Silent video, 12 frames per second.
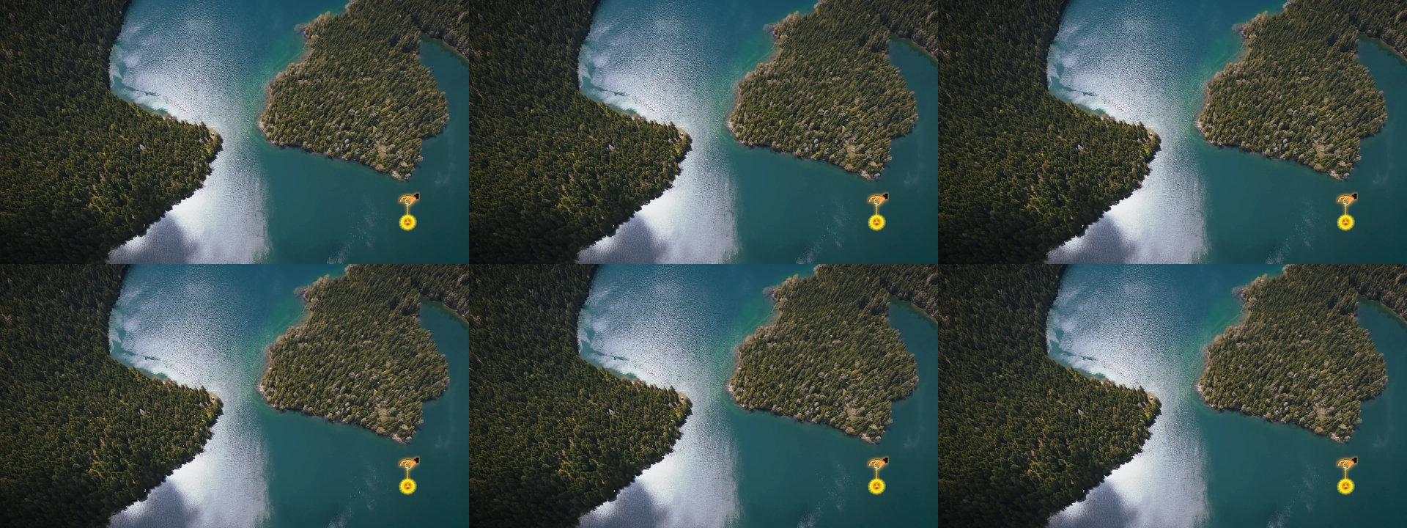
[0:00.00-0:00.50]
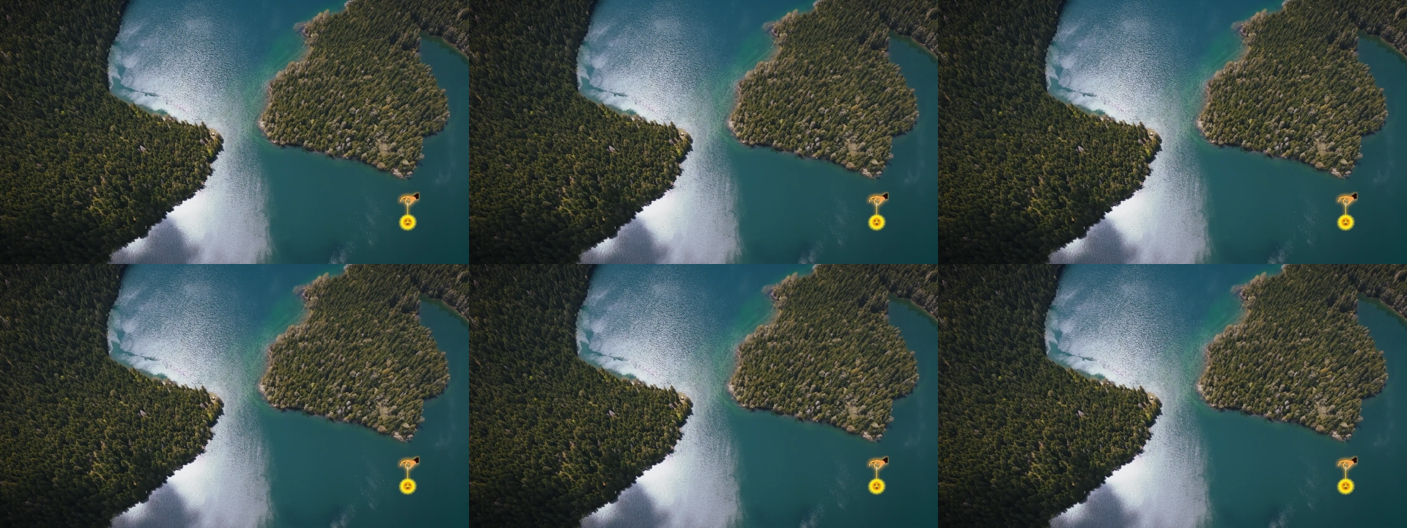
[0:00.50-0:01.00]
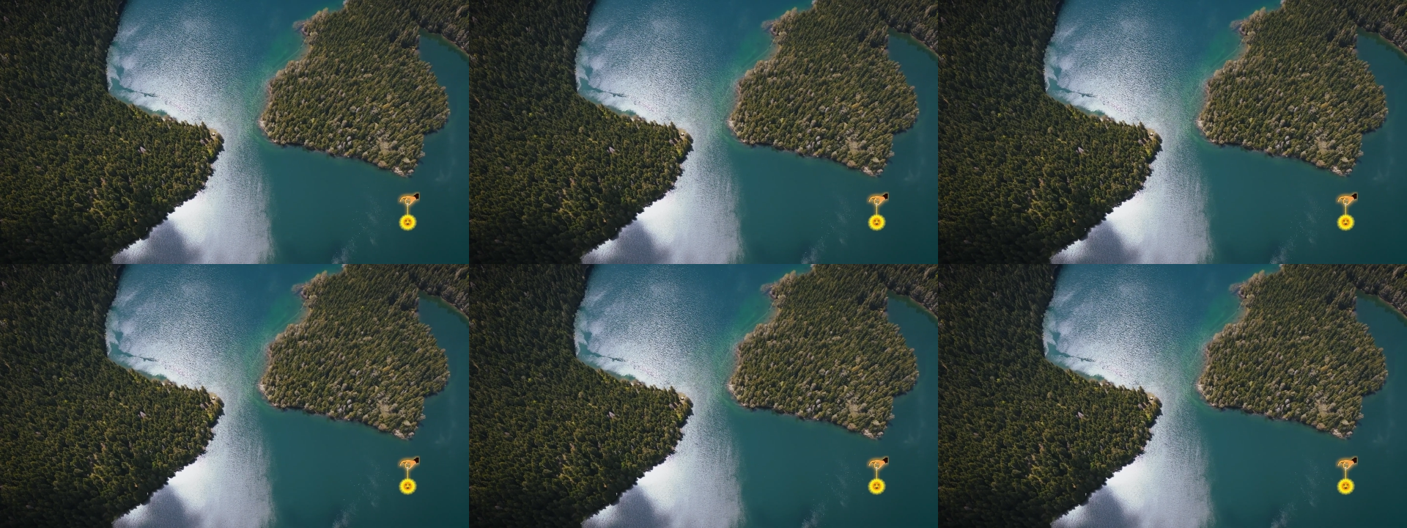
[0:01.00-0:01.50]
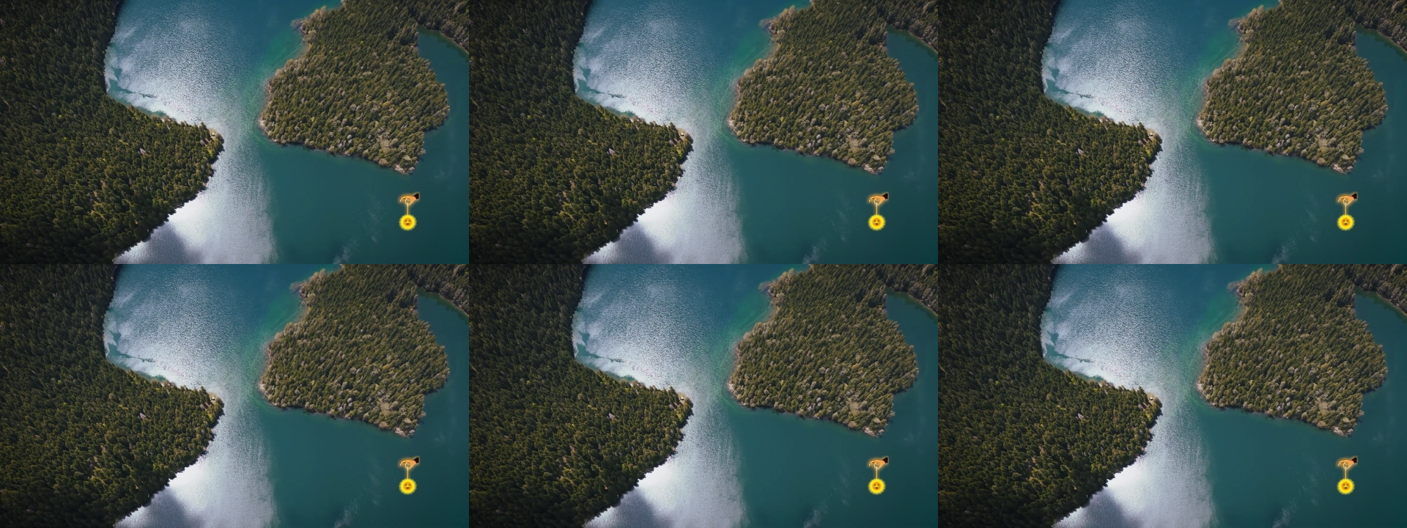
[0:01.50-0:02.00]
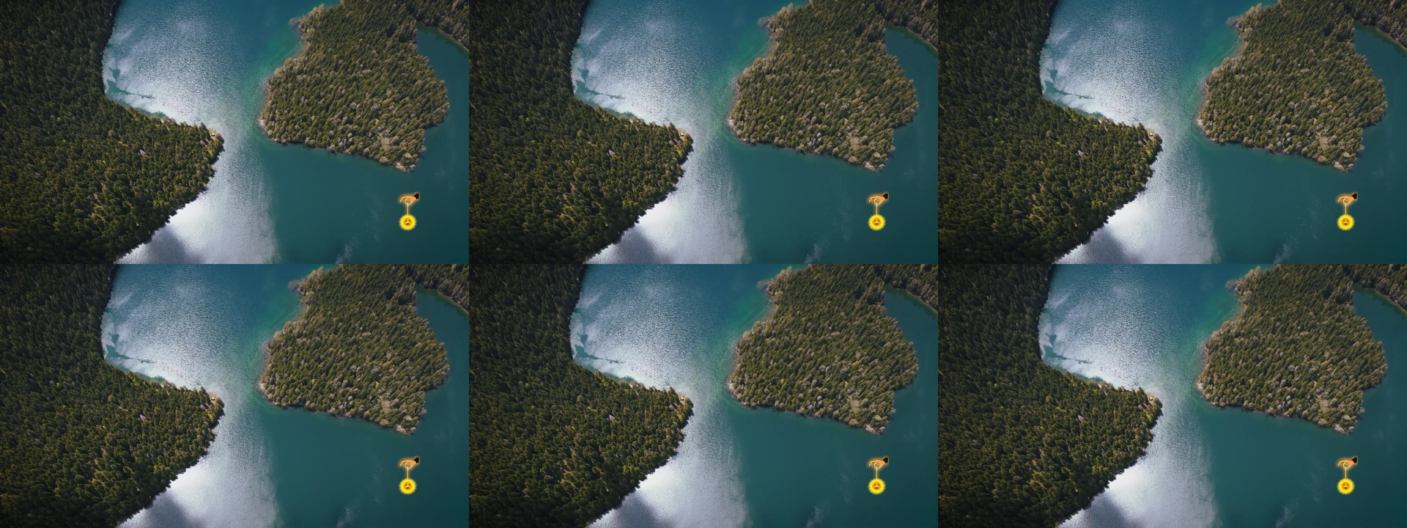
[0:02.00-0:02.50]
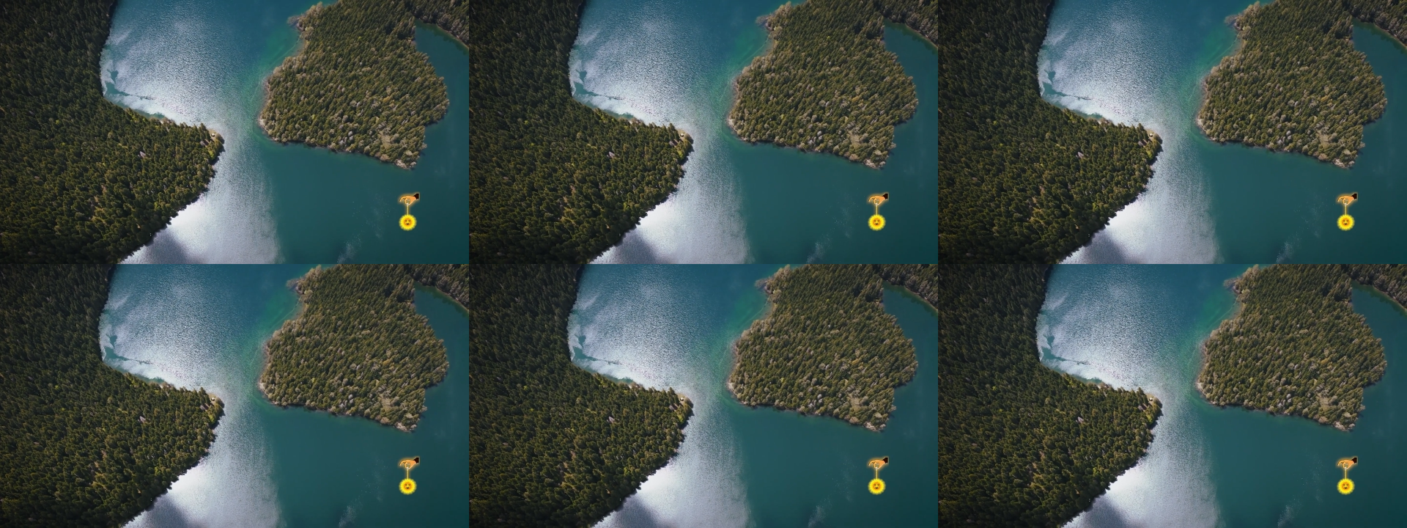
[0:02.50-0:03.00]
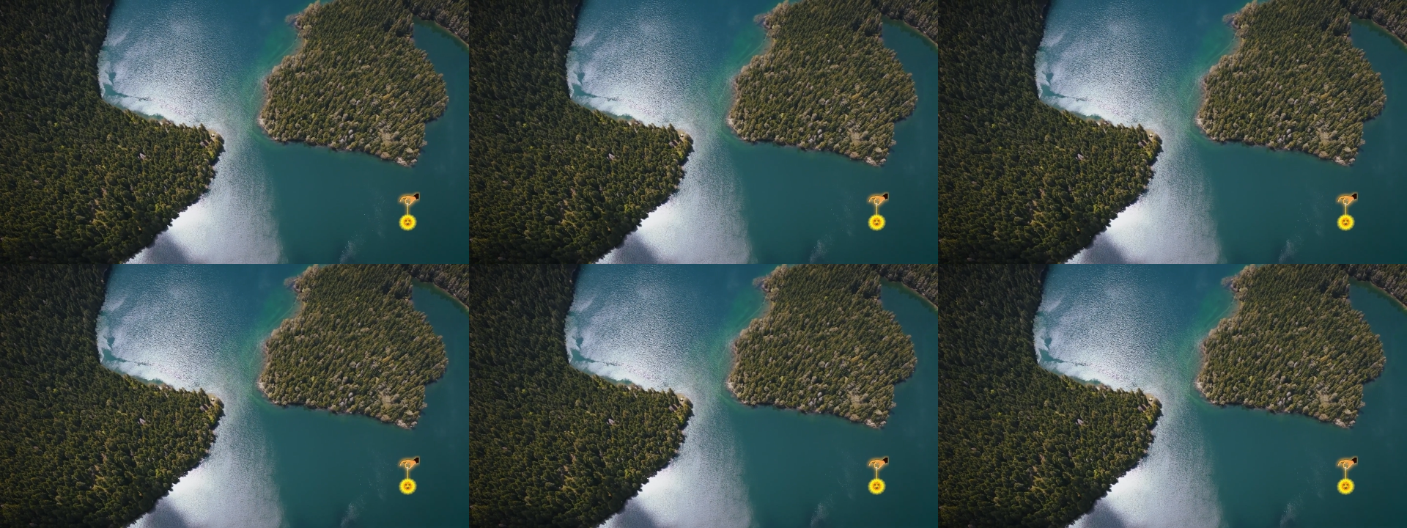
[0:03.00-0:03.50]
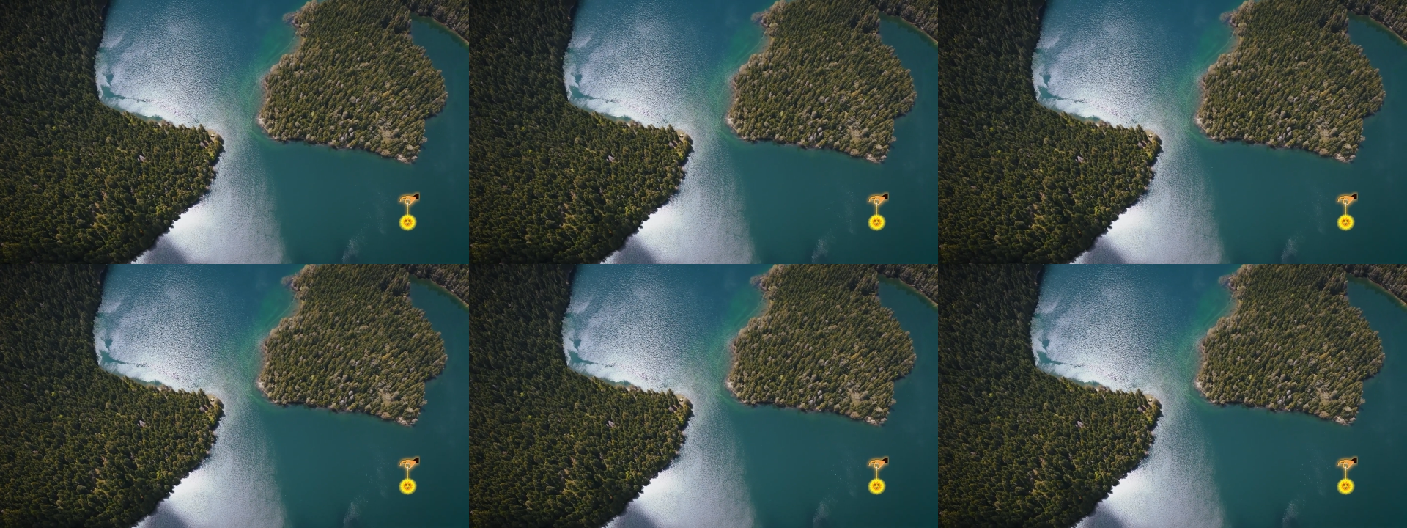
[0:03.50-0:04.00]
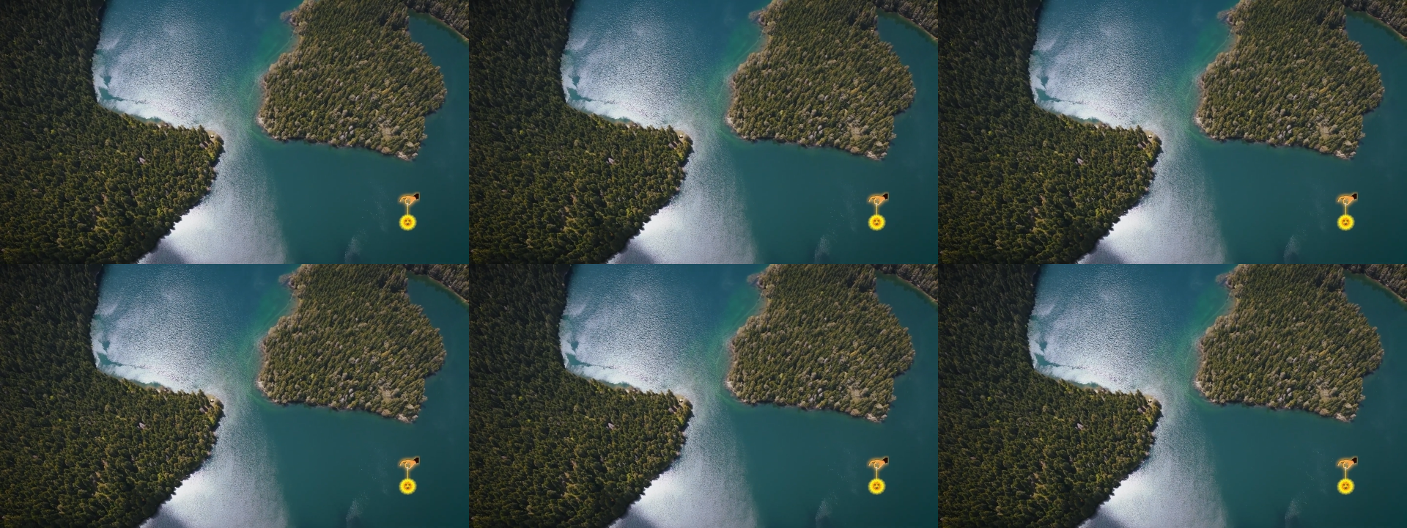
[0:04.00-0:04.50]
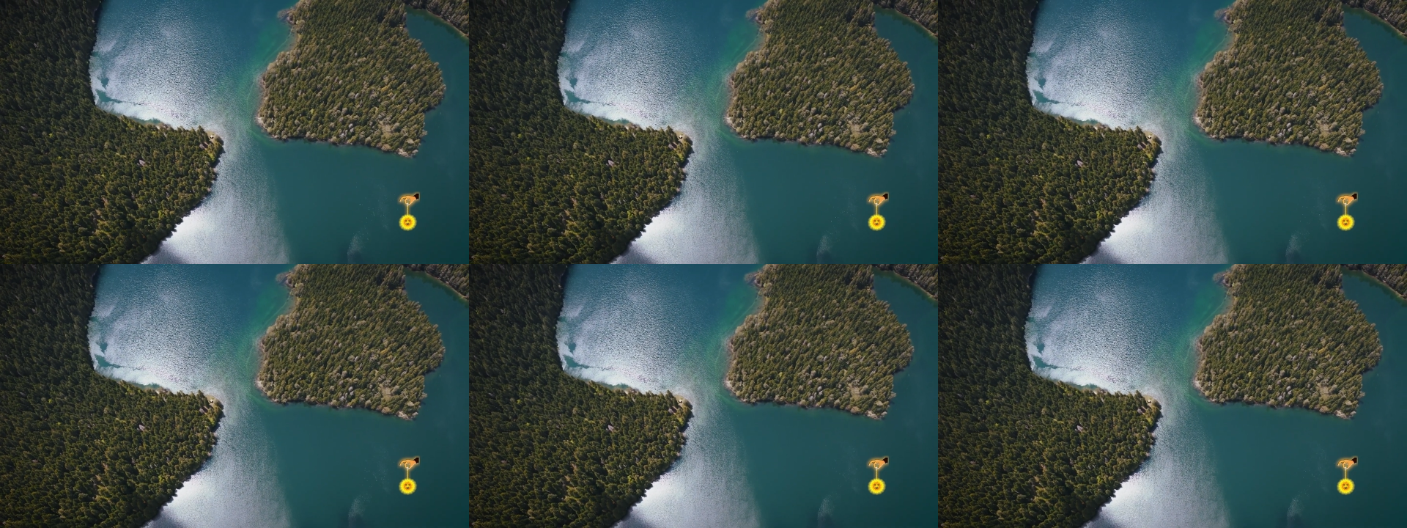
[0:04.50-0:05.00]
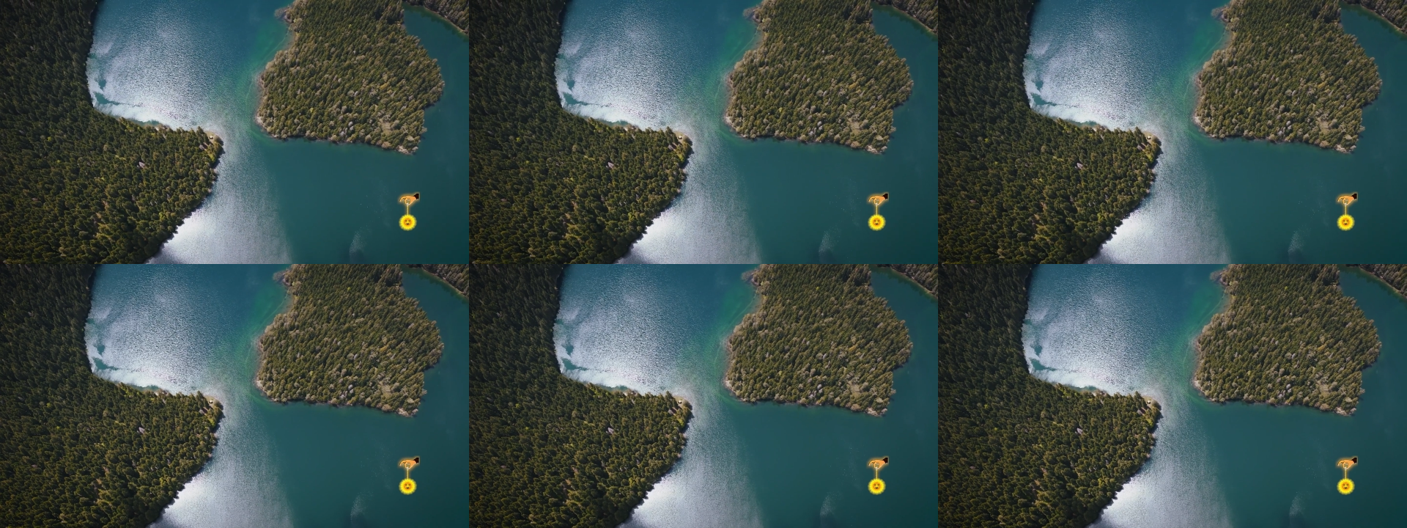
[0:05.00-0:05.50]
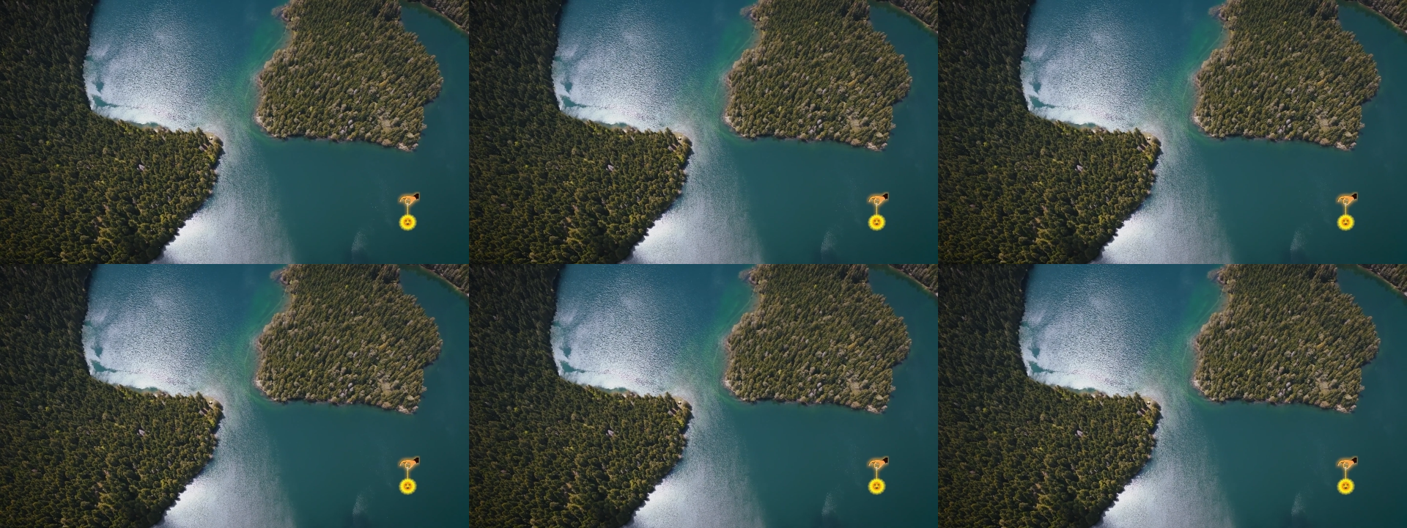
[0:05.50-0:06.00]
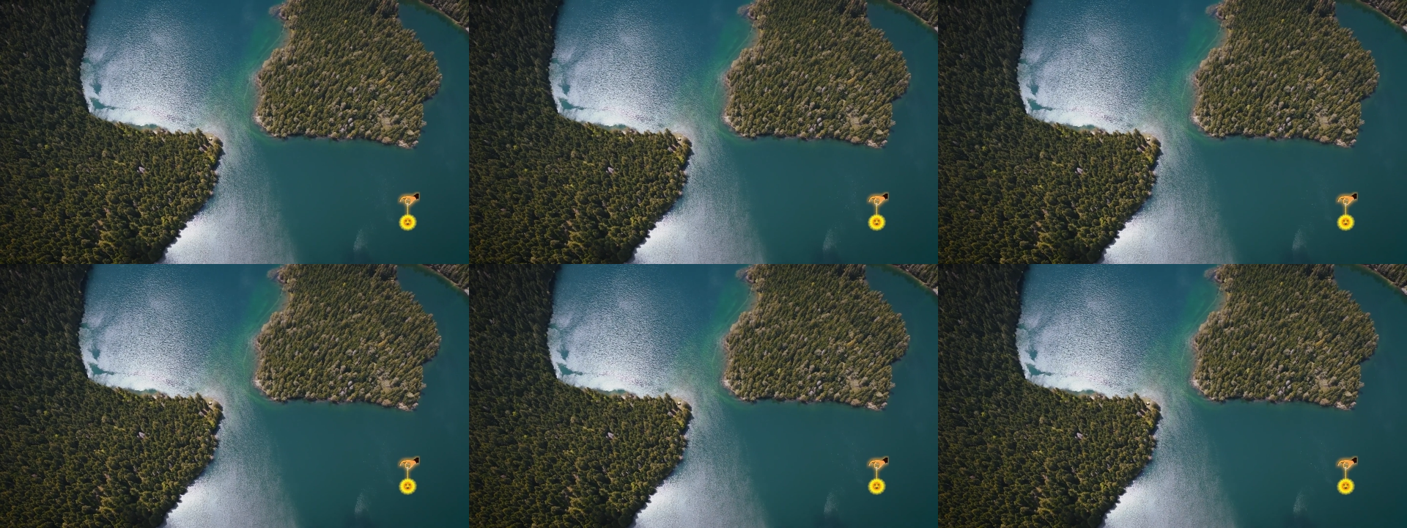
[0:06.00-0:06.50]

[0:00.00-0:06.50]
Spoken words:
[unreadable: no face in view]